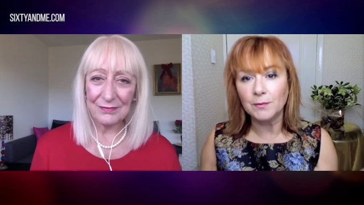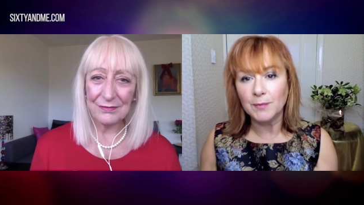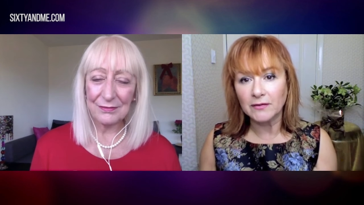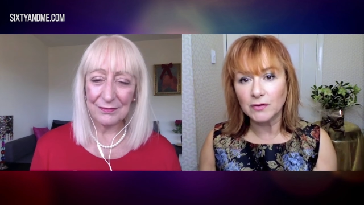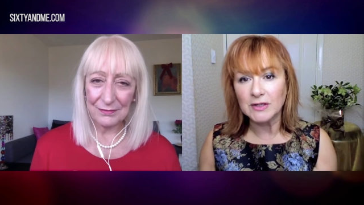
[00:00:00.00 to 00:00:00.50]
Speaker 1: good
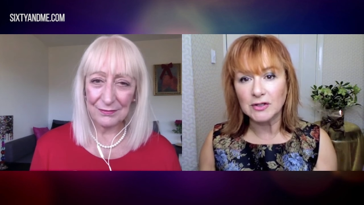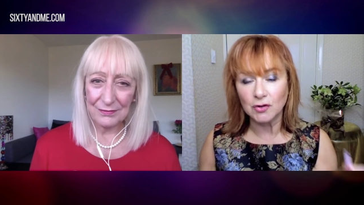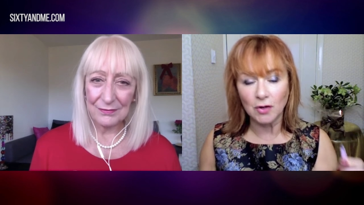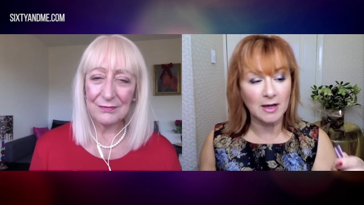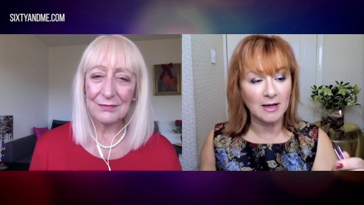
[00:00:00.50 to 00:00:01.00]
pair of tweezers,
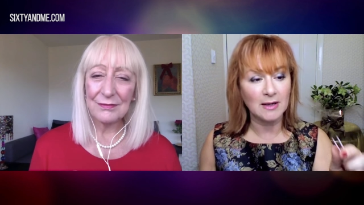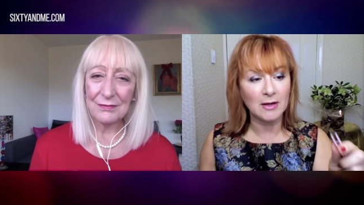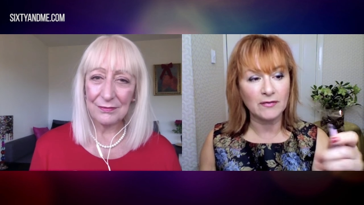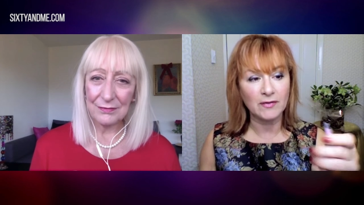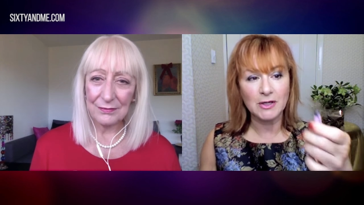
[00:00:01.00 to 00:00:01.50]
not and you
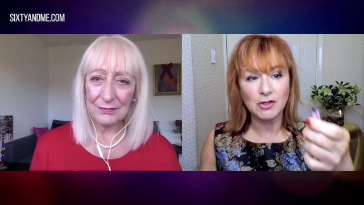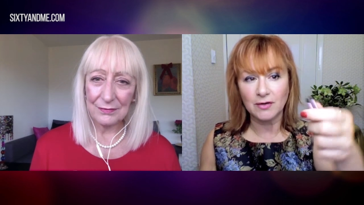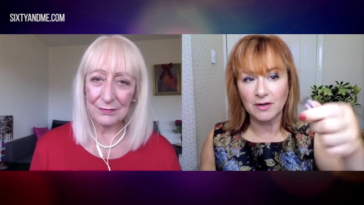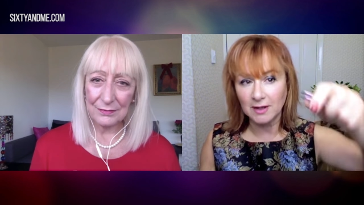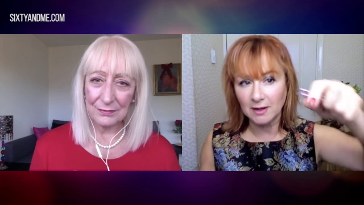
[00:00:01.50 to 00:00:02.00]
have to make sure
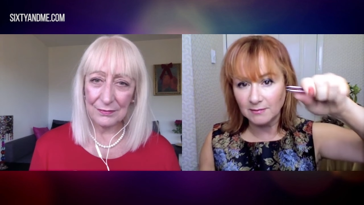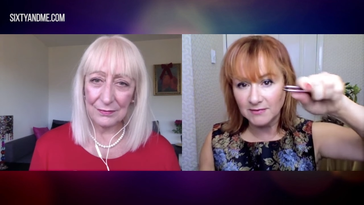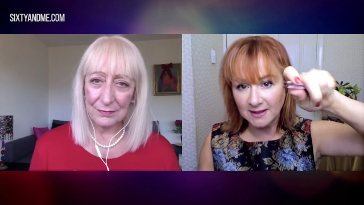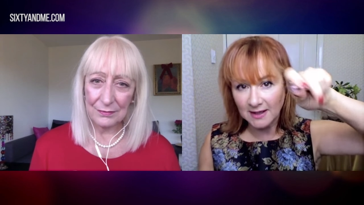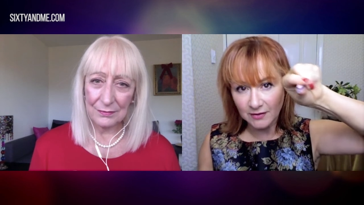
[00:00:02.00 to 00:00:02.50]
that they come
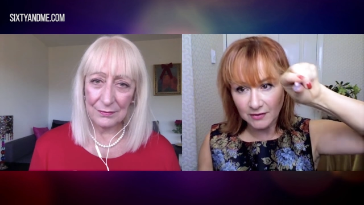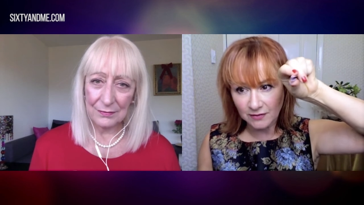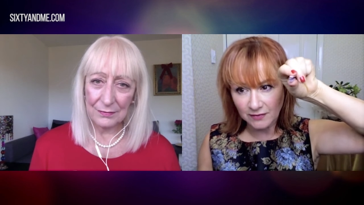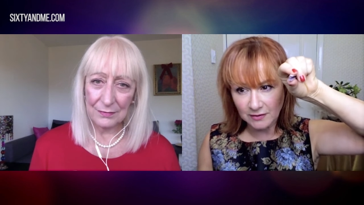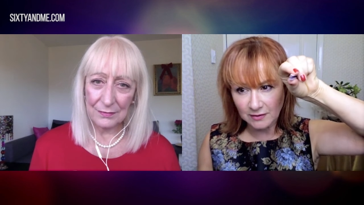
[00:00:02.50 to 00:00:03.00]
together. So
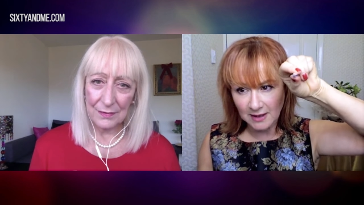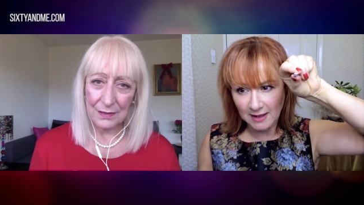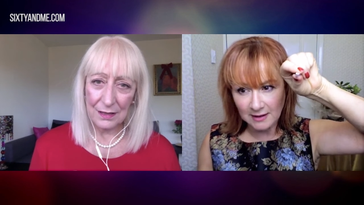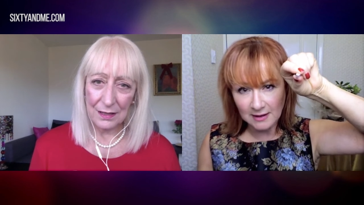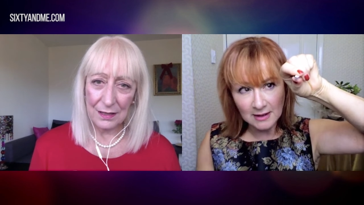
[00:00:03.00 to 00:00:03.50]
if I do
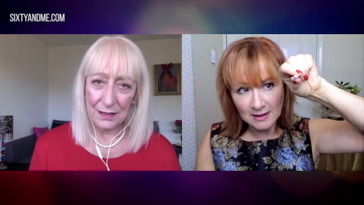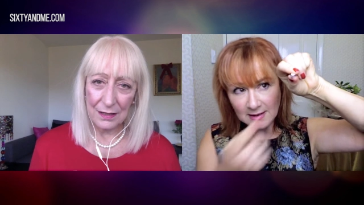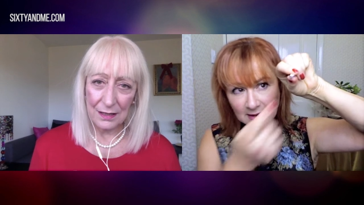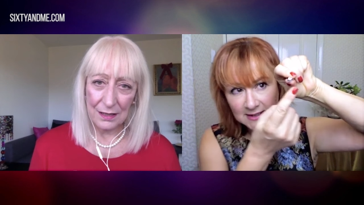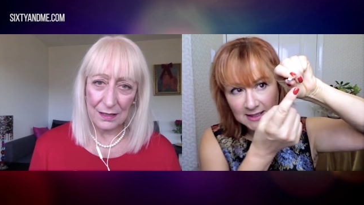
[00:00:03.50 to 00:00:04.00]
that,
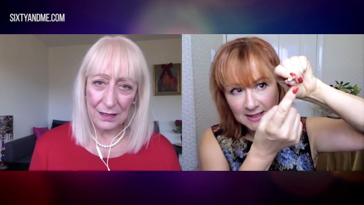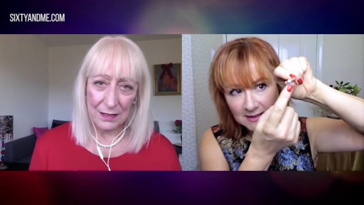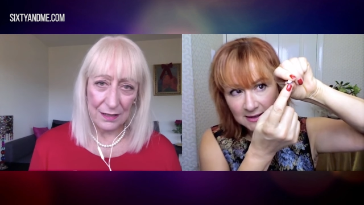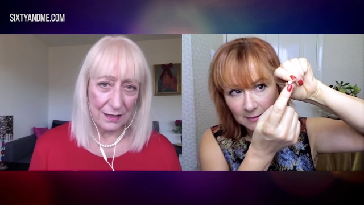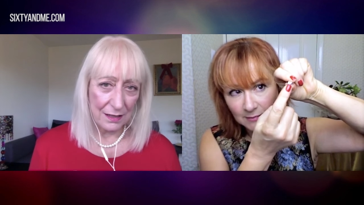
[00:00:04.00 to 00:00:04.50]
this has to
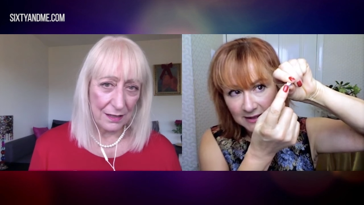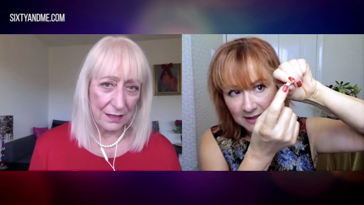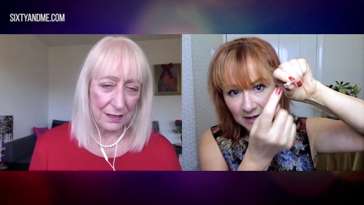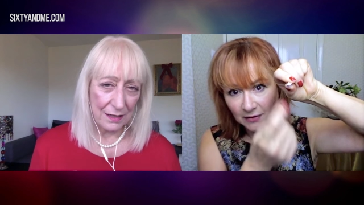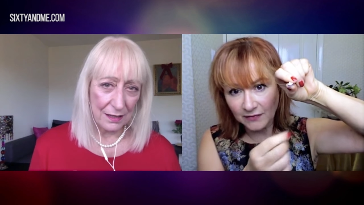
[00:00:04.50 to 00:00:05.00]
come
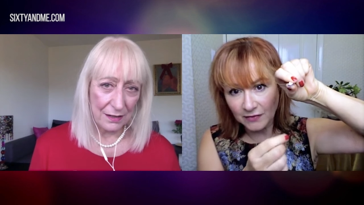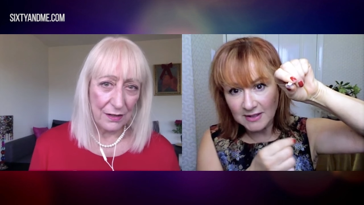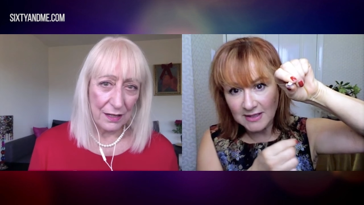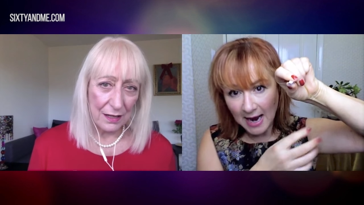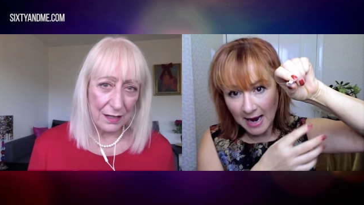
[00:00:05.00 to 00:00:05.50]
together. If there's
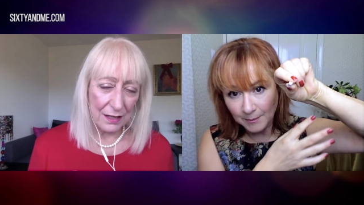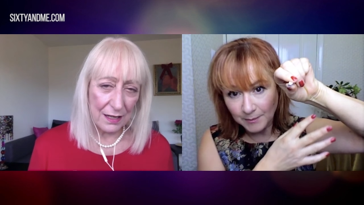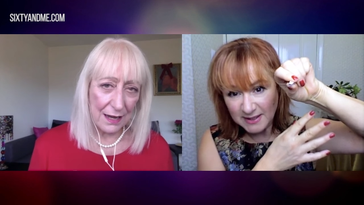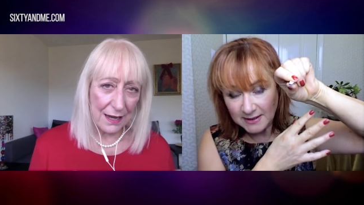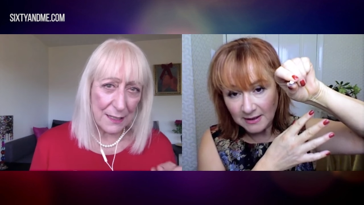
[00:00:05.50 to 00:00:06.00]

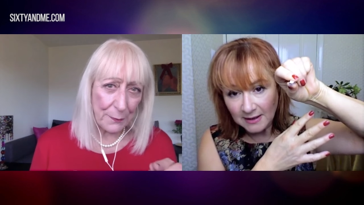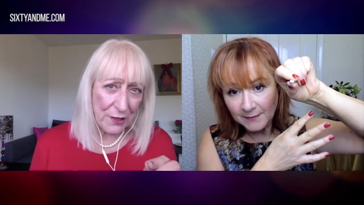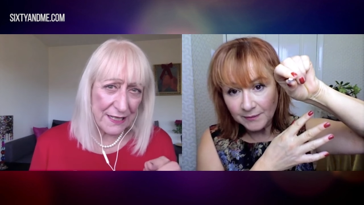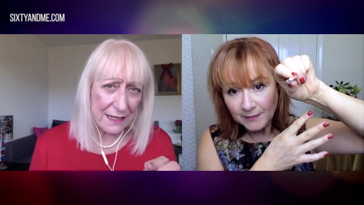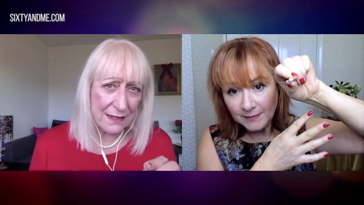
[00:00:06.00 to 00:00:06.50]
gaps,
Speaker 2: is it
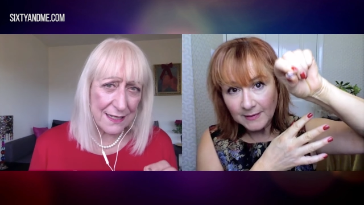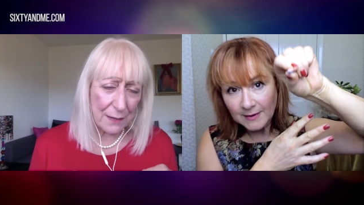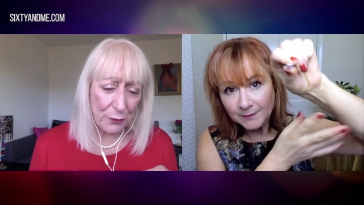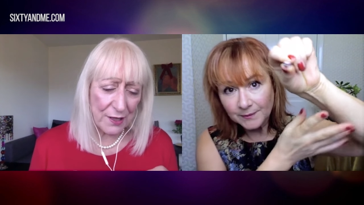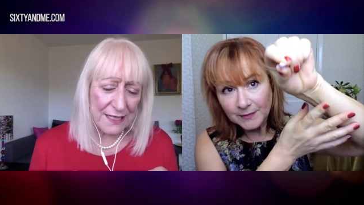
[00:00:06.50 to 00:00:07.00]
pointed? Is it a
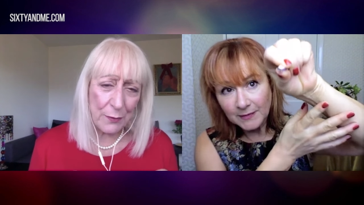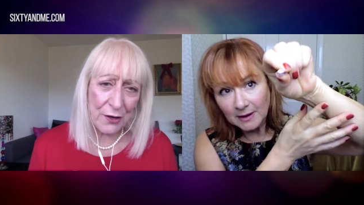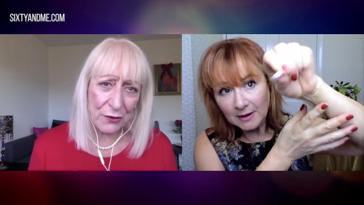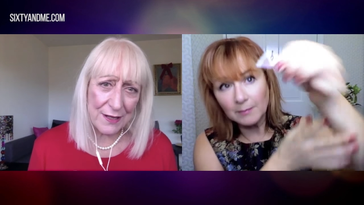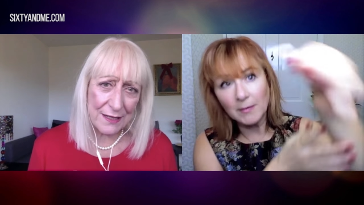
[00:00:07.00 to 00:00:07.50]
pointy one
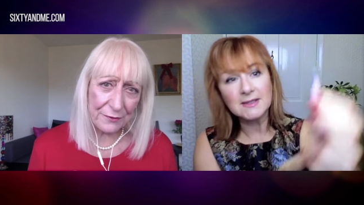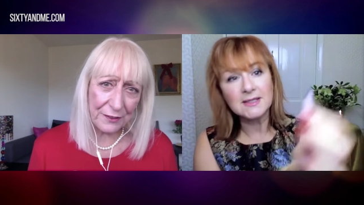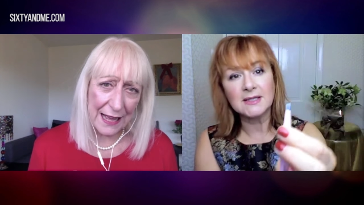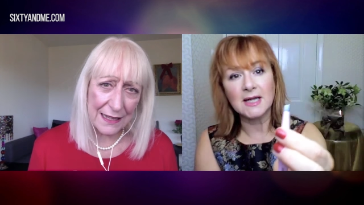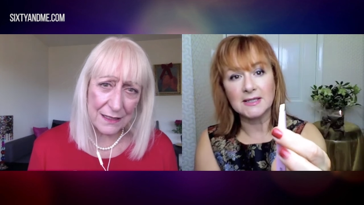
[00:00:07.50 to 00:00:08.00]
or is it
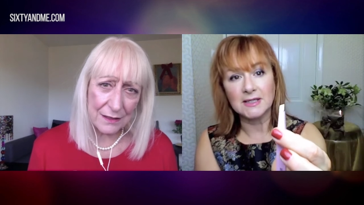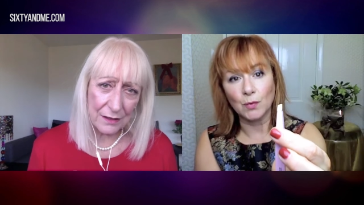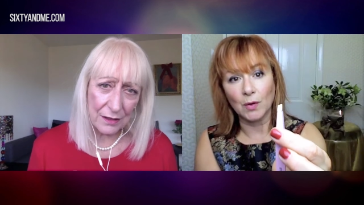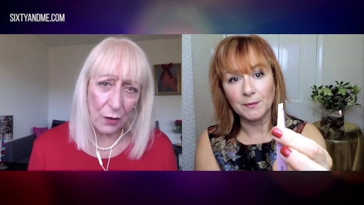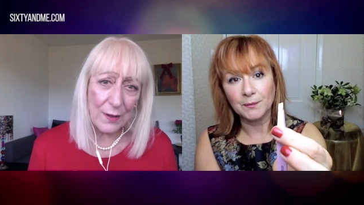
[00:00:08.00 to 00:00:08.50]
flat? slanted
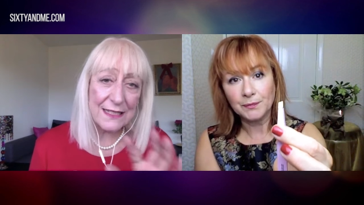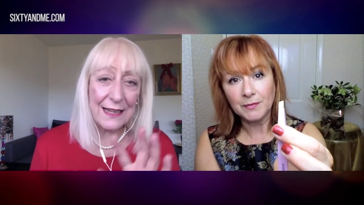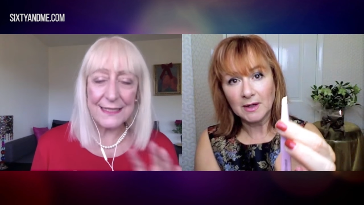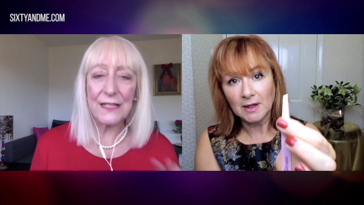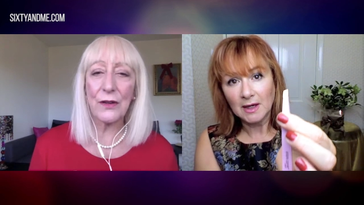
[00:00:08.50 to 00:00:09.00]
one. Oh, it's
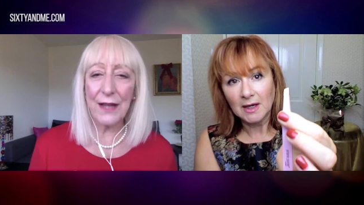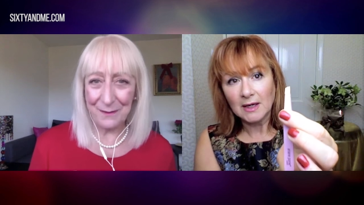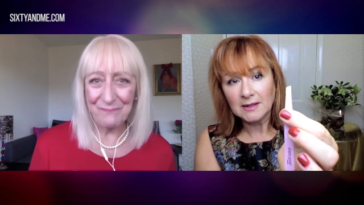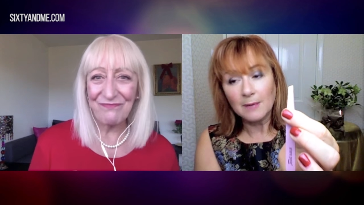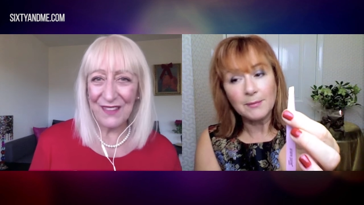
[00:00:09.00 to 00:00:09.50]
Speaker 1: slanted. Okay.
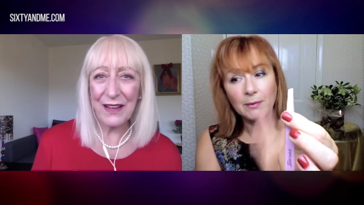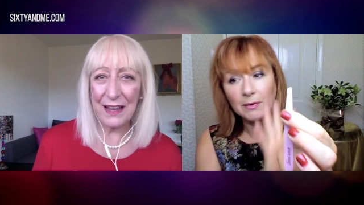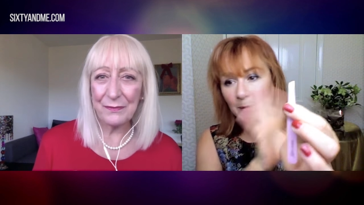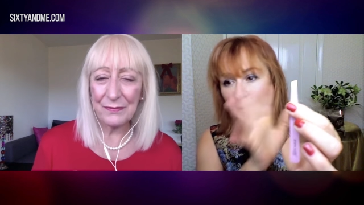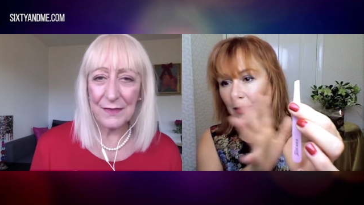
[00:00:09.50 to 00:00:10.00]
Some okay. people
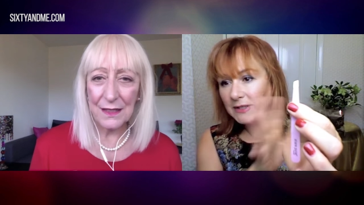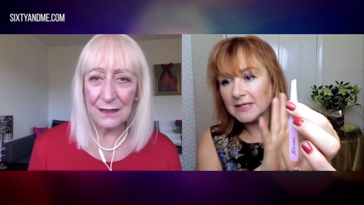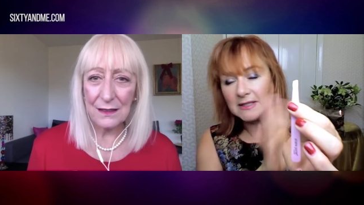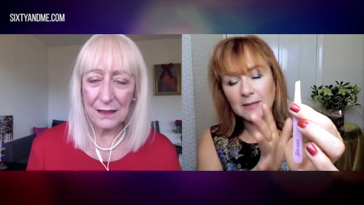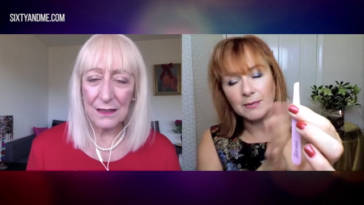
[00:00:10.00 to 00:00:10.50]
like pointy.
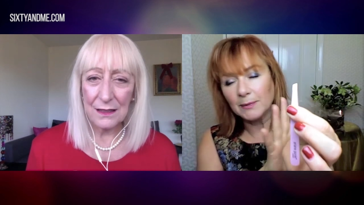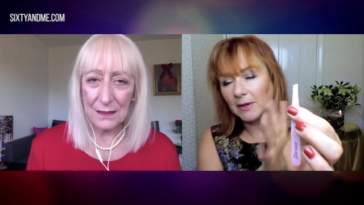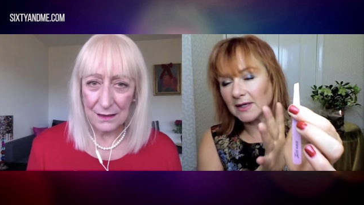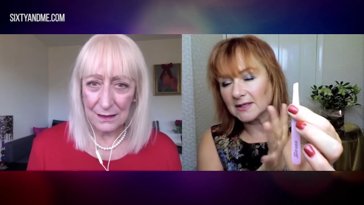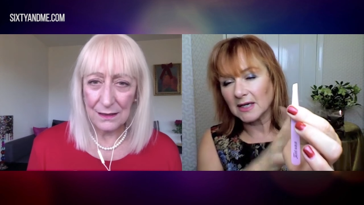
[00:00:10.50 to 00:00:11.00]
Some people
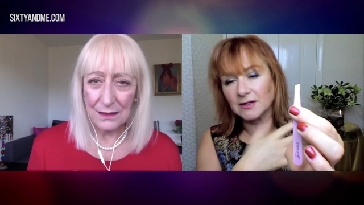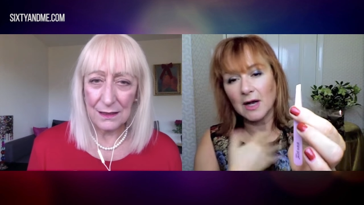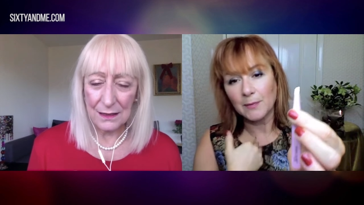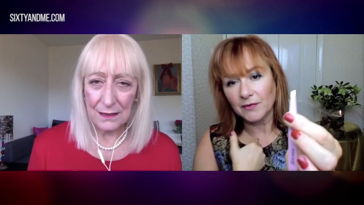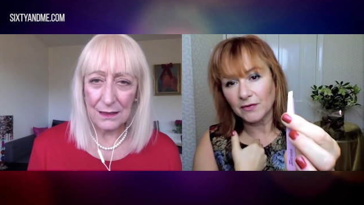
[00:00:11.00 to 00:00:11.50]
like slanted. I
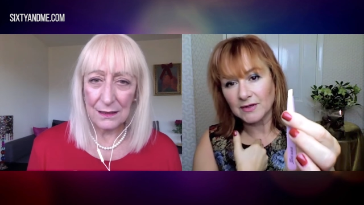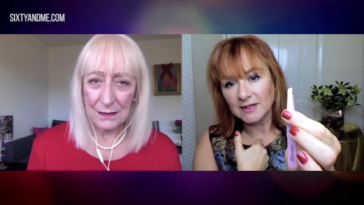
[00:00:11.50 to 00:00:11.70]
prefer